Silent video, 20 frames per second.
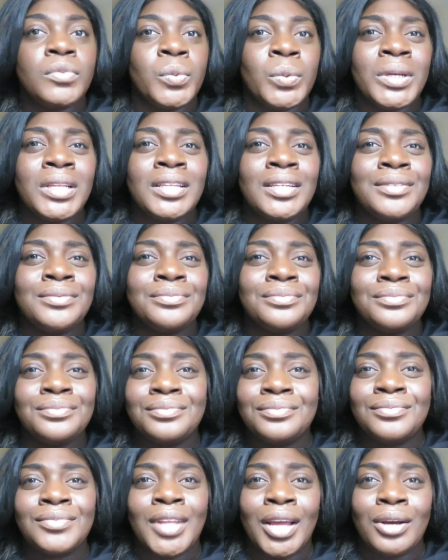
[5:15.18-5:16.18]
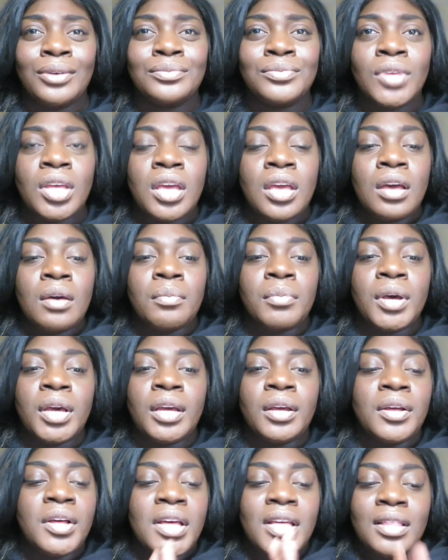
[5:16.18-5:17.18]
Really? No.
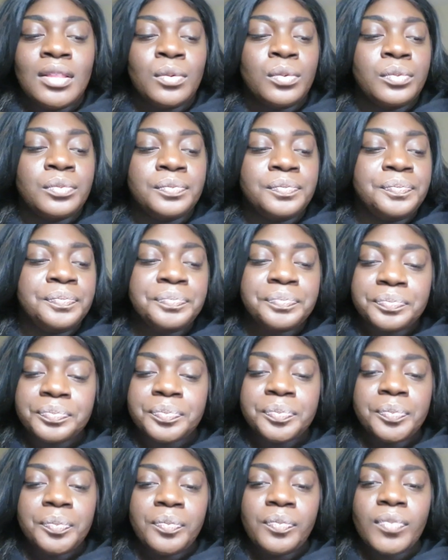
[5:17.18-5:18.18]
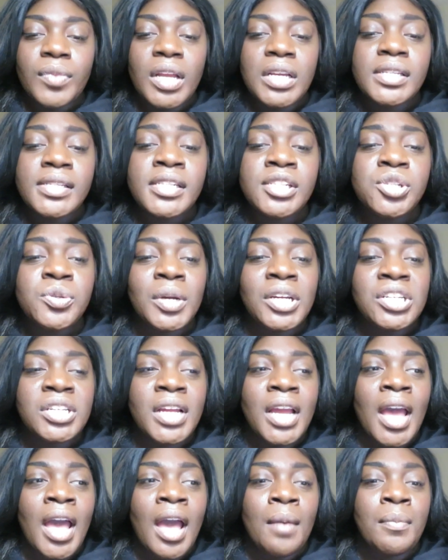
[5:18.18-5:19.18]
But the
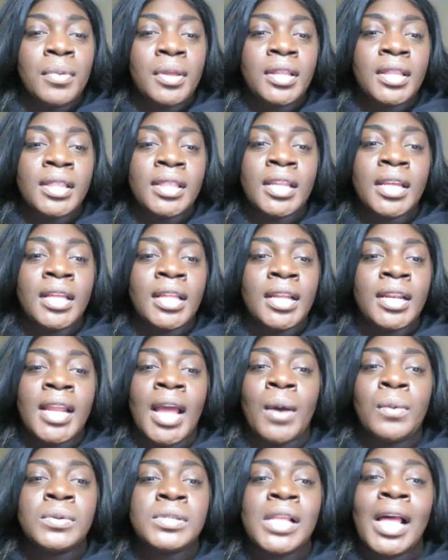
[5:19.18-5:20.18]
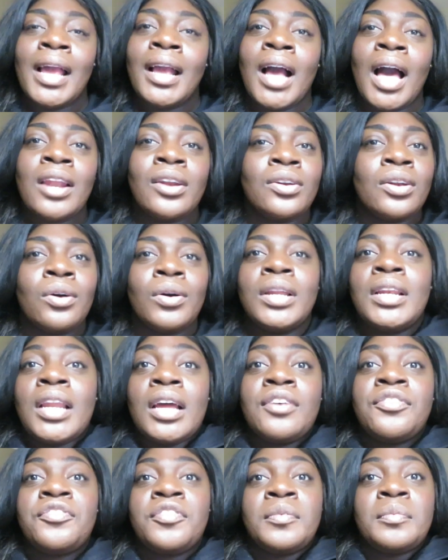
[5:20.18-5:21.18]
situation happened, and that was like, I don't know,
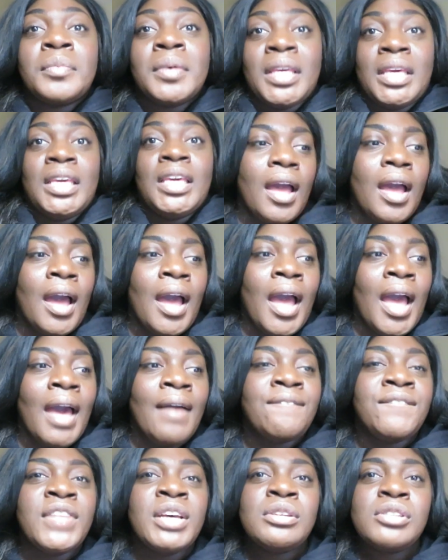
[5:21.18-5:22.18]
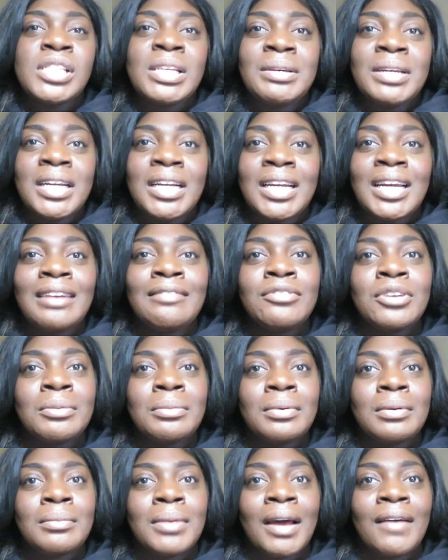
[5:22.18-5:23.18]
enough for me. I felt so
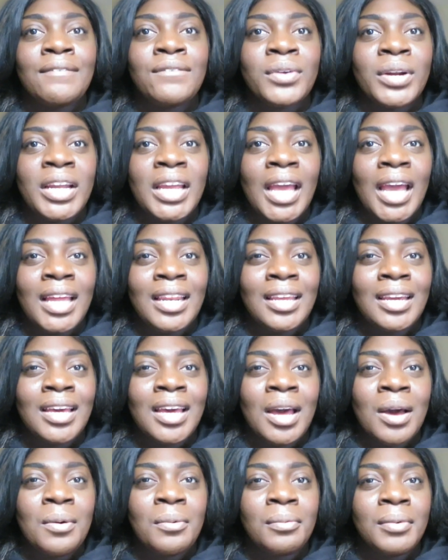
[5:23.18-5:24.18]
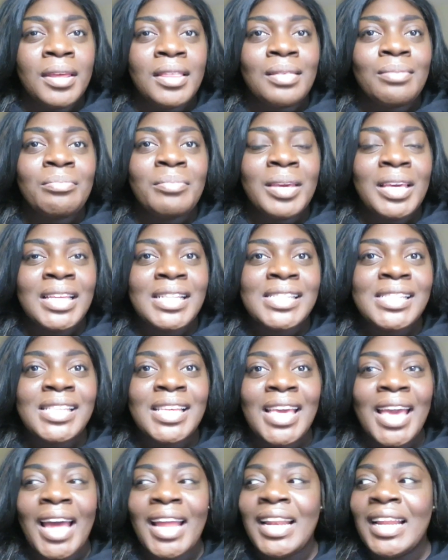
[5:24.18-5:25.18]
uncomfortable. My friend had to come with me
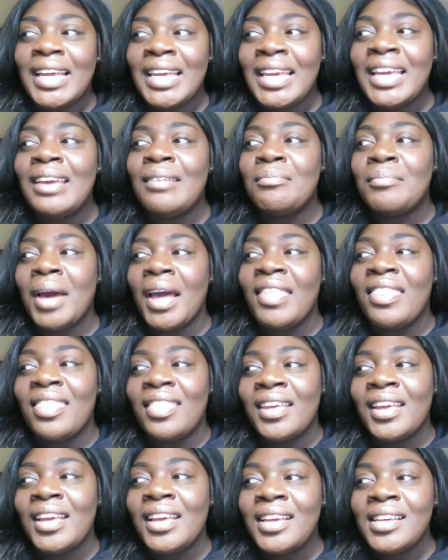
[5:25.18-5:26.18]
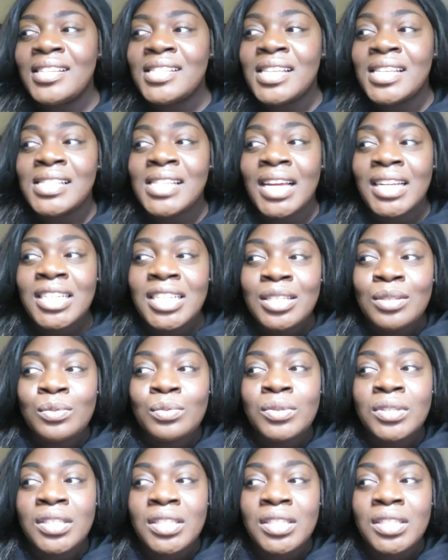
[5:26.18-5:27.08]
to kind of get my things, because I was